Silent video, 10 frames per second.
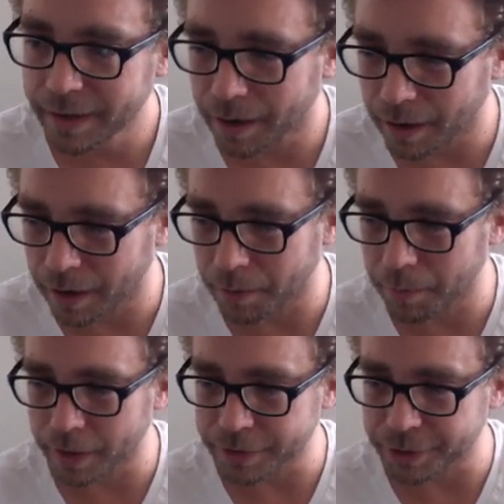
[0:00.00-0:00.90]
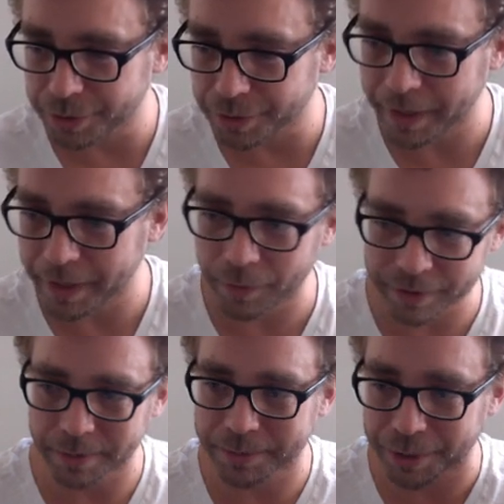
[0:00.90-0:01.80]
Junior B,
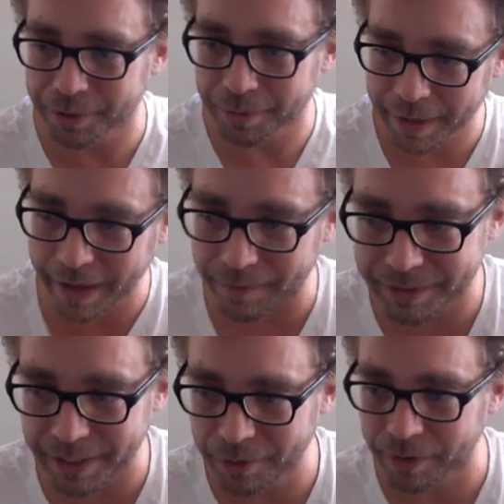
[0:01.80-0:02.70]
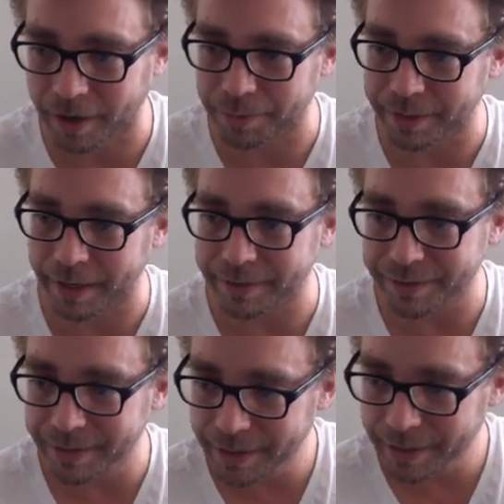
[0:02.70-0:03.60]
what's up, Junior B? Haven't seen you in a couple
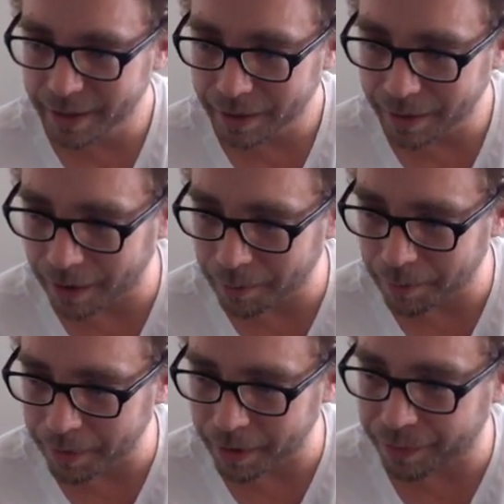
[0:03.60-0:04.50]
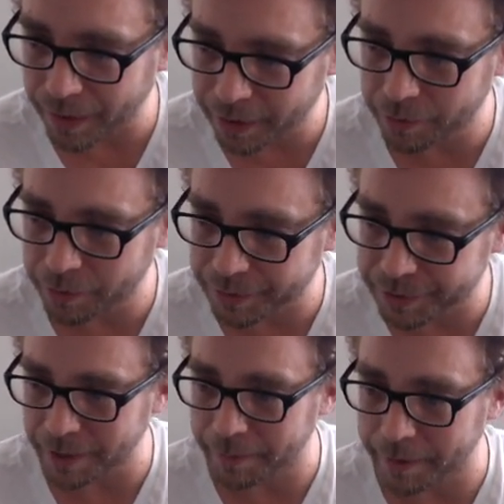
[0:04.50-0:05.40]
days. Thank you for
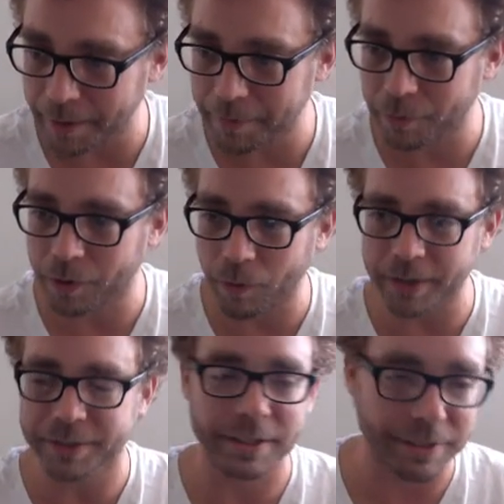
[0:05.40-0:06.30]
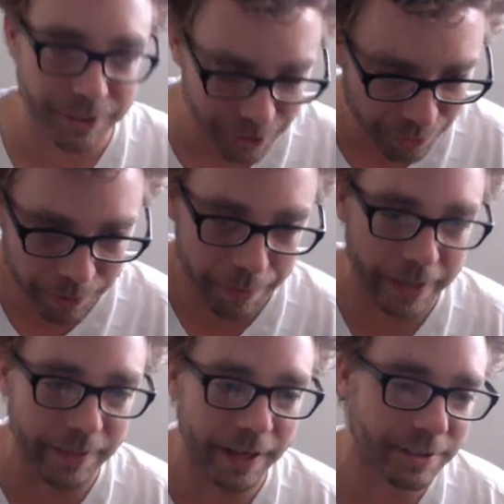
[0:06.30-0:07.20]
streaming. I'm at work watching this. Junior
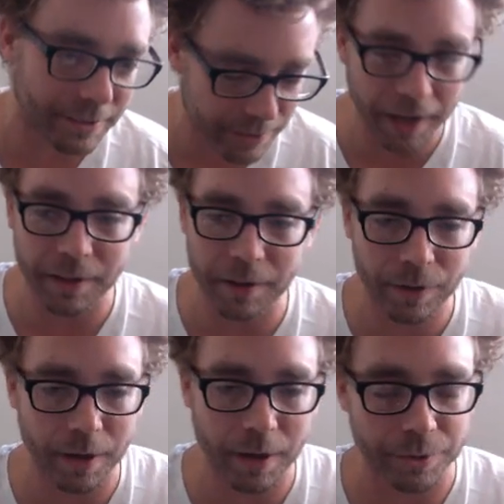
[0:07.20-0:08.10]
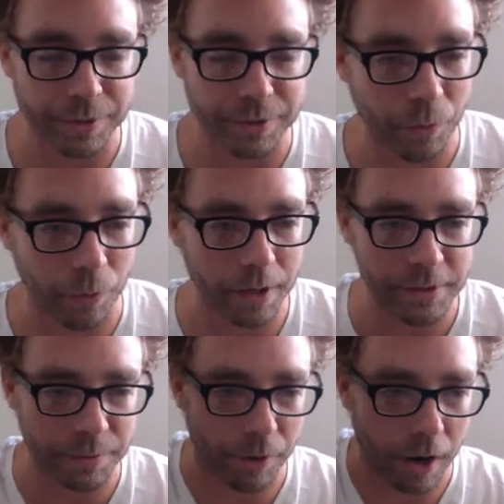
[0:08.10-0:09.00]
B, that's exactly what I'm doing this for. Give
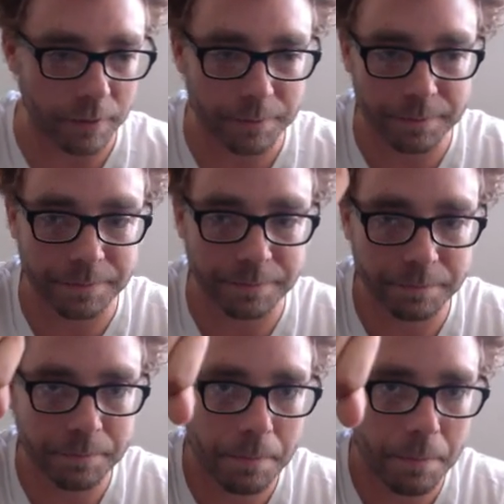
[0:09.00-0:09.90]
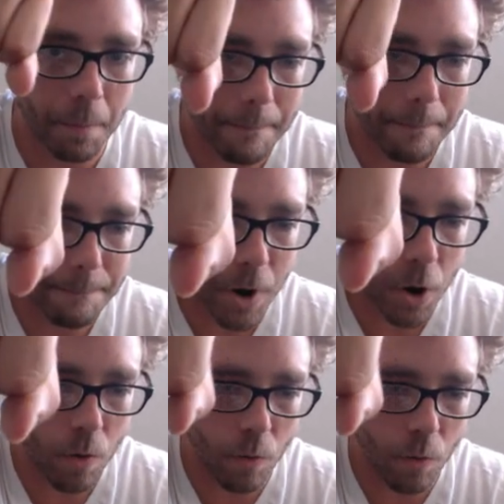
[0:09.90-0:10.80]
me some rock.
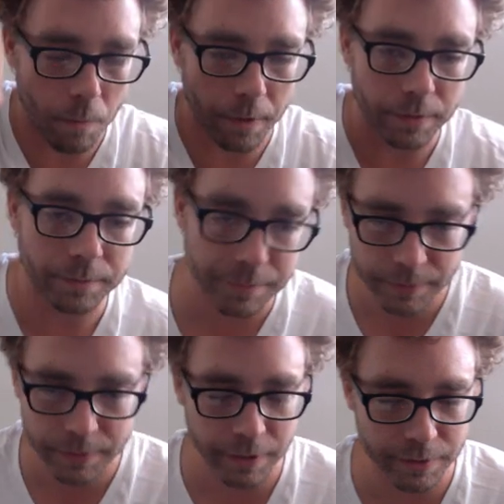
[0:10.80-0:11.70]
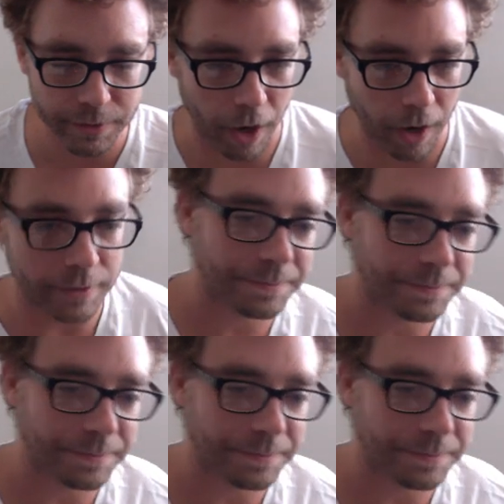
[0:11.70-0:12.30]
Boom. There's some rock.